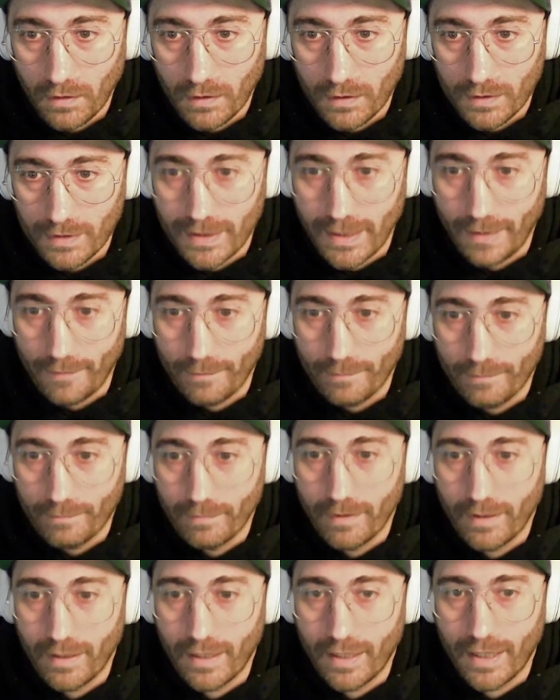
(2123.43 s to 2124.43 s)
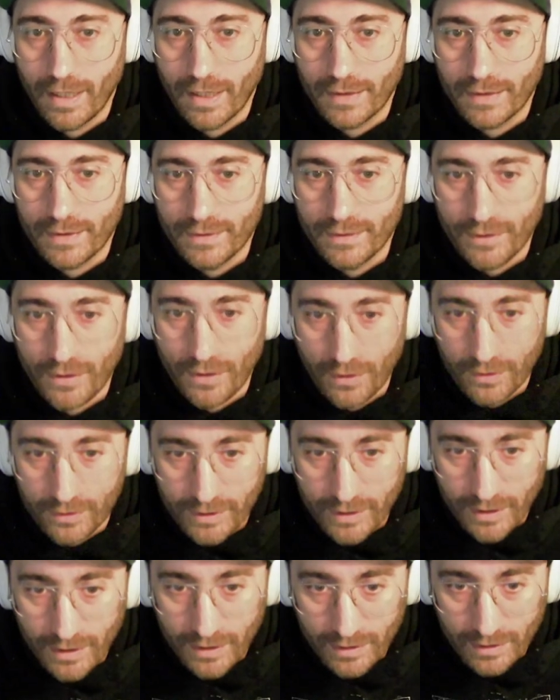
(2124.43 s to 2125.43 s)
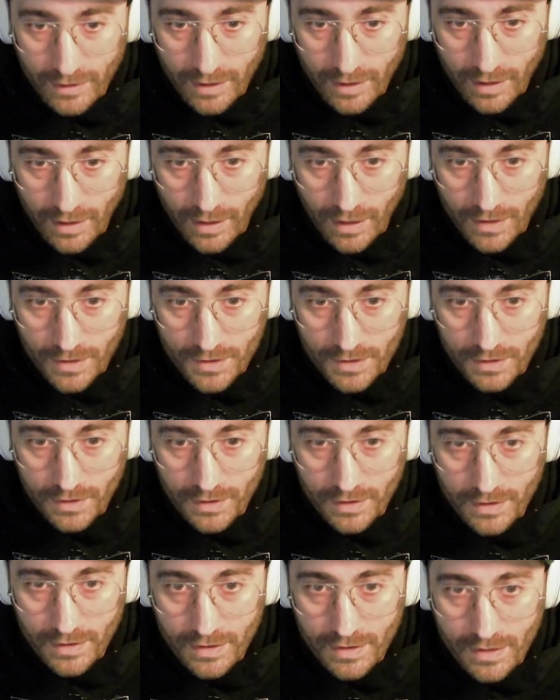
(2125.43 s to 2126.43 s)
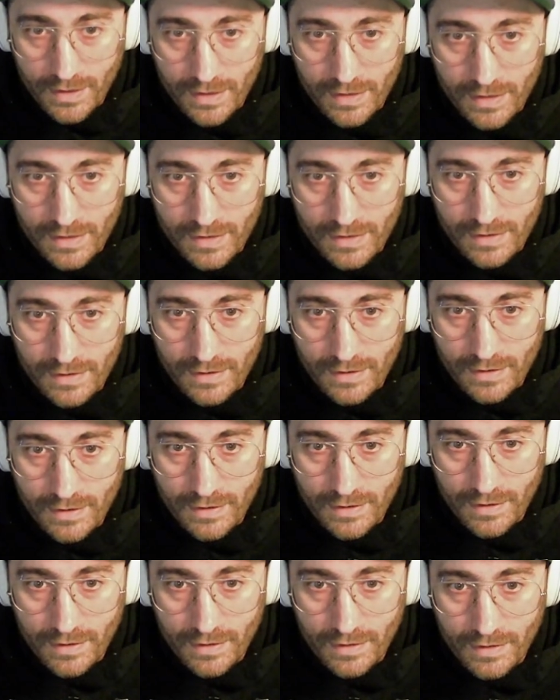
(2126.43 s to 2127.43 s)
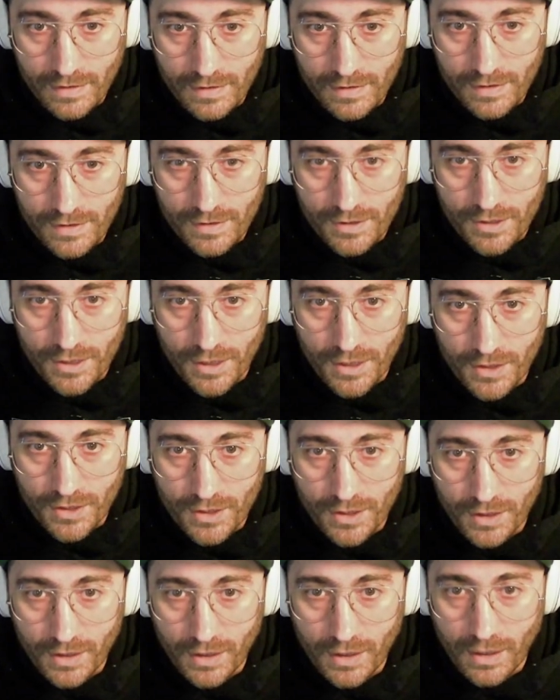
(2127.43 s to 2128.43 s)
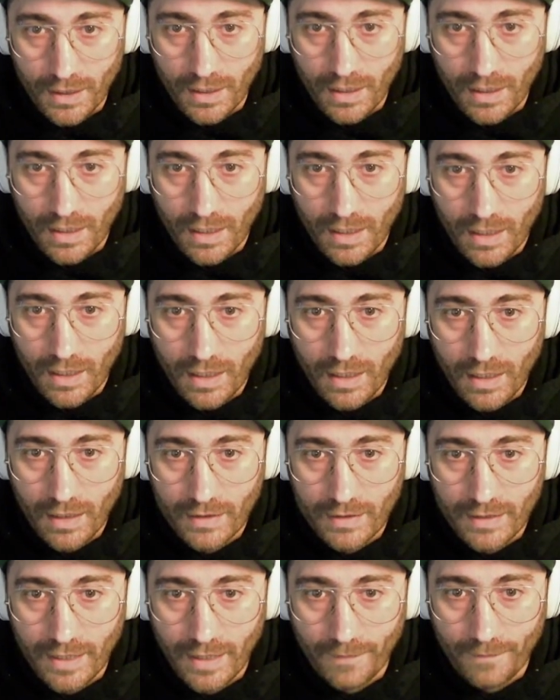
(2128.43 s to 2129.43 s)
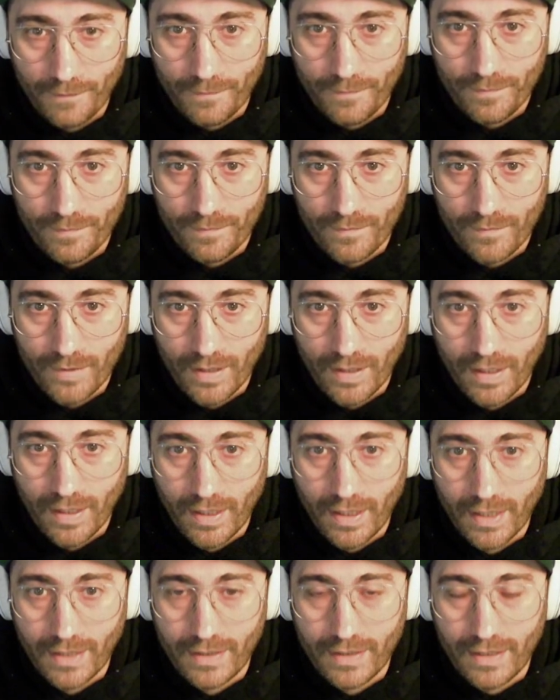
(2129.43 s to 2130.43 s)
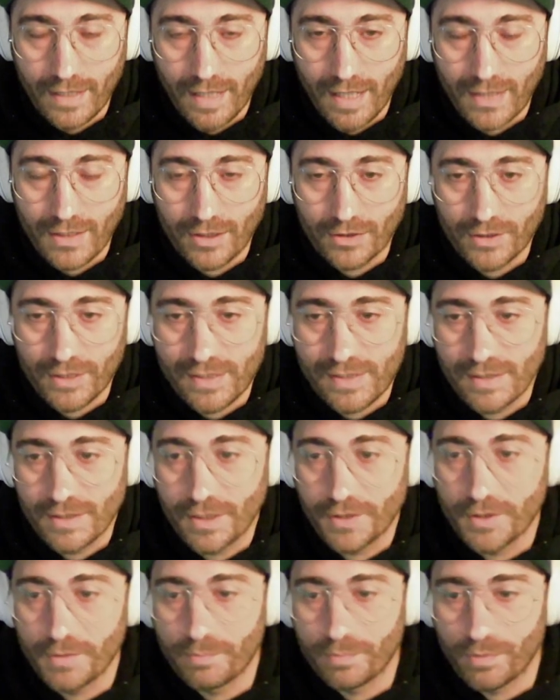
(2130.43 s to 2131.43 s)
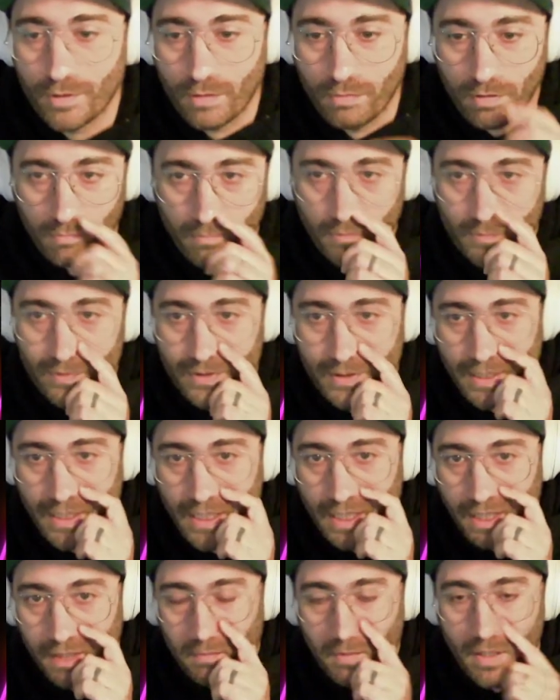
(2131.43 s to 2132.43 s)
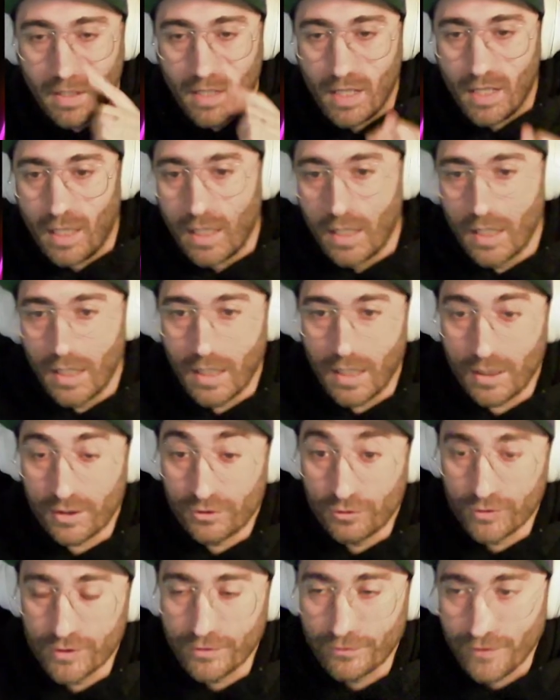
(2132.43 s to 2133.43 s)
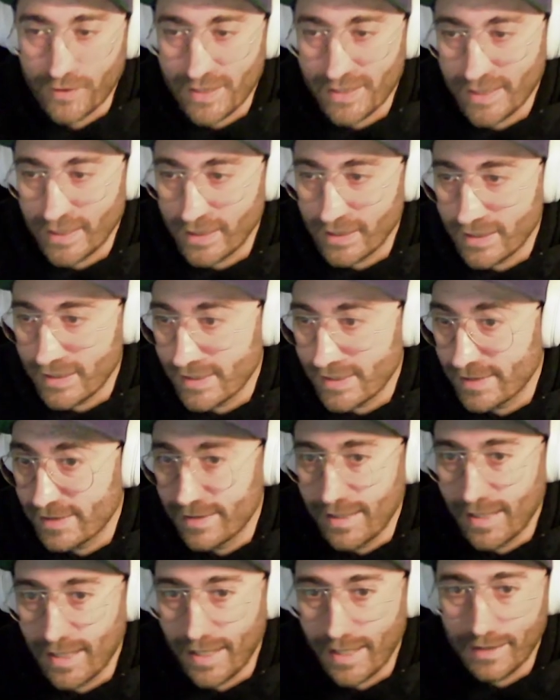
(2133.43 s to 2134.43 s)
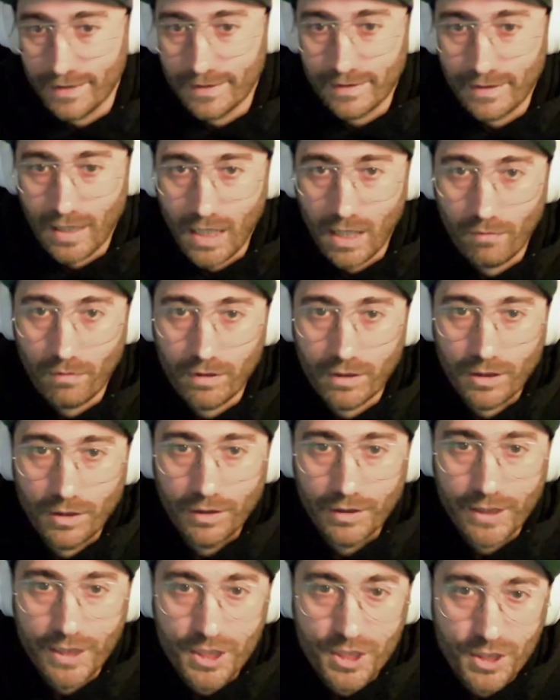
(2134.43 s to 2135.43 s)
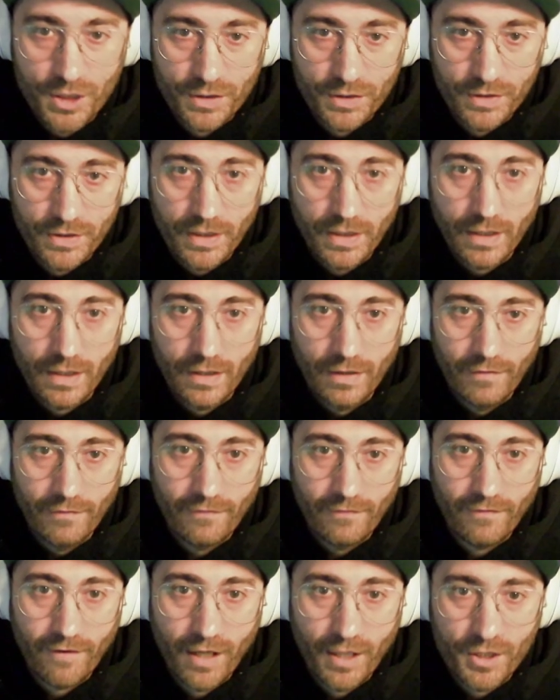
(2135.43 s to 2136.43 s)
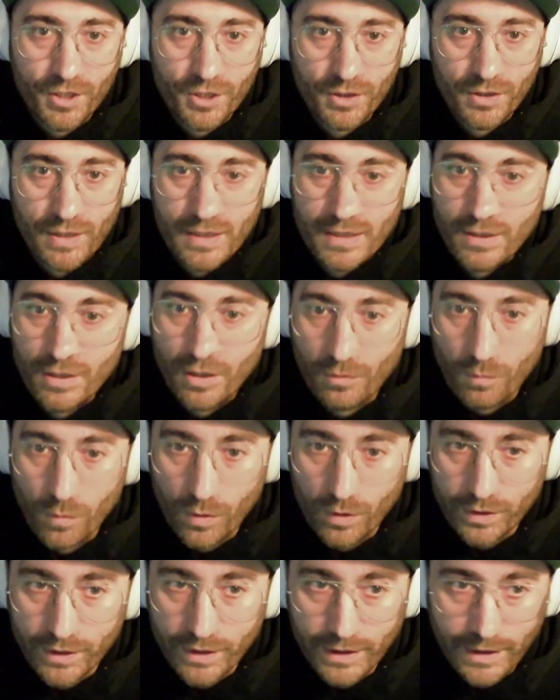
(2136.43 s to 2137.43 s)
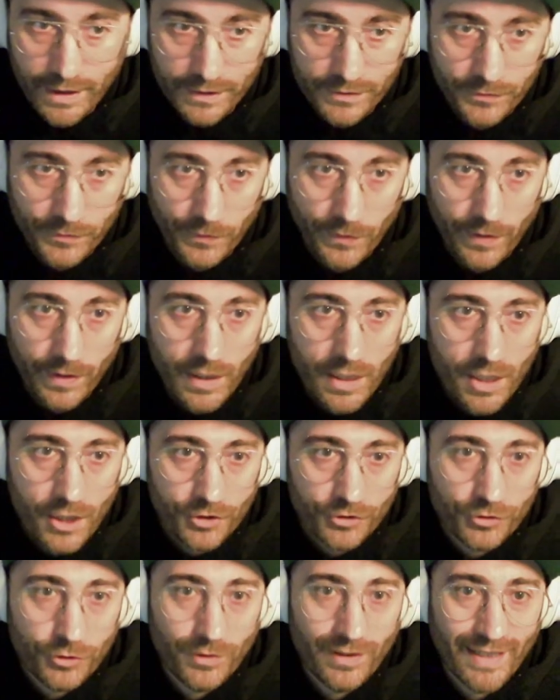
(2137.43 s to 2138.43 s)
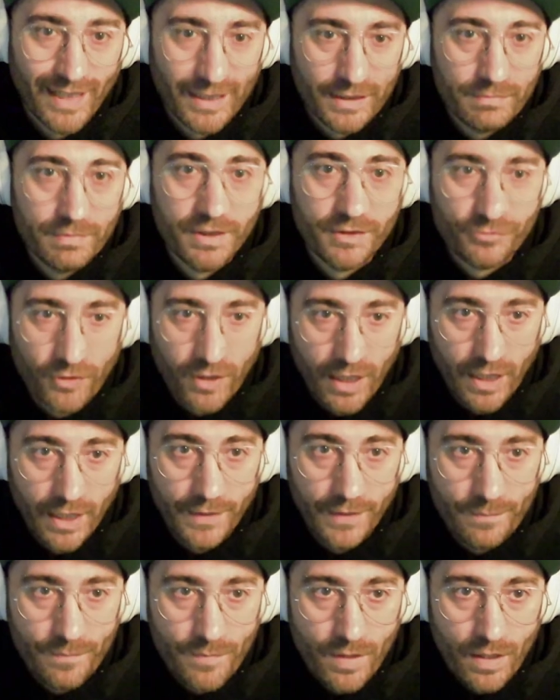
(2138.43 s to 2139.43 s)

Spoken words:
Yeah, but nothing actually is changing. Yeah, I noticed another problem with the game. So the first thing is that our collision function is not working at all. So let me try